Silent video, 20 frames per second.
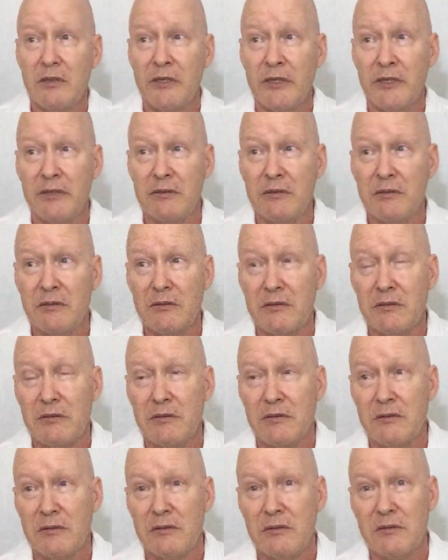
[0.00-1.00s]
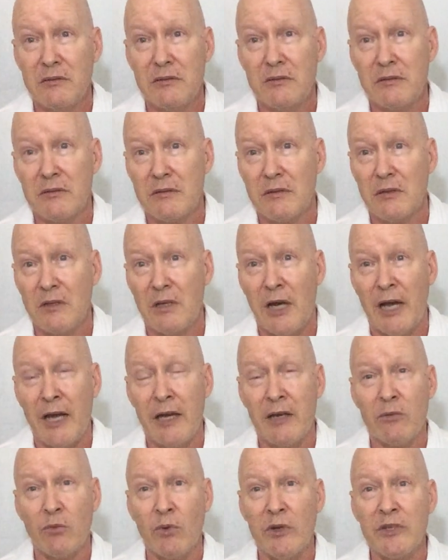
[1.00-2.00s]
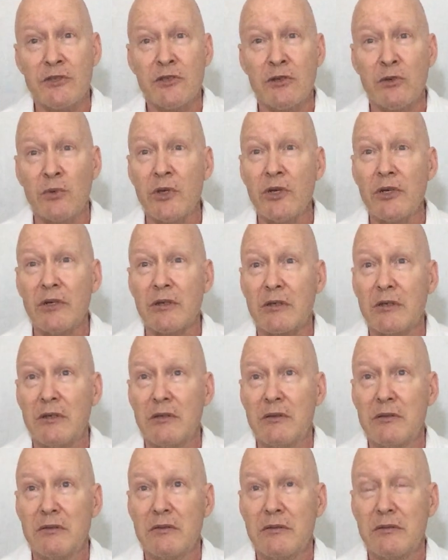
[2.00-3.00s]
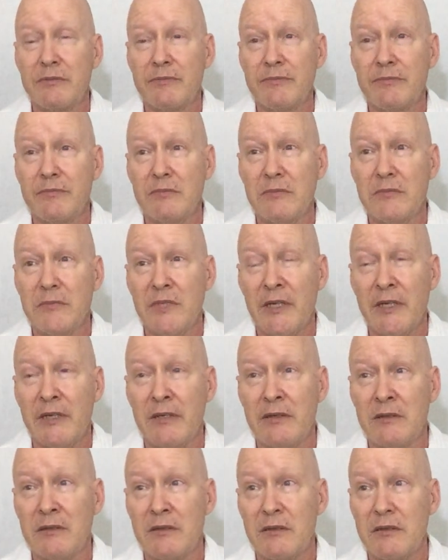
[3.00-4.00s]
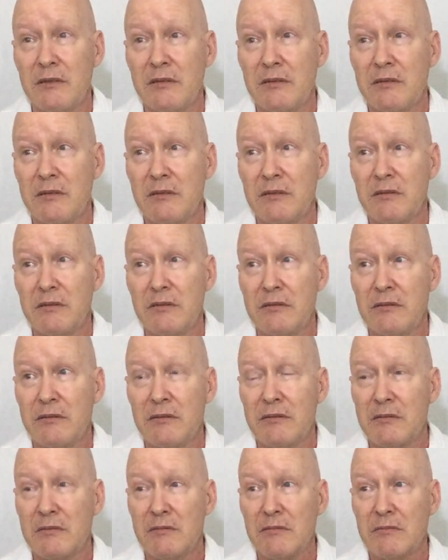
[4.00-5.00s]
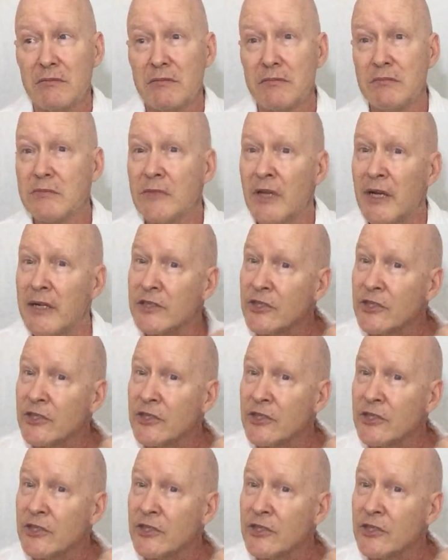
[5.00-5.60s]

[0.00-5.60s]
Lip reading: And I went to work and I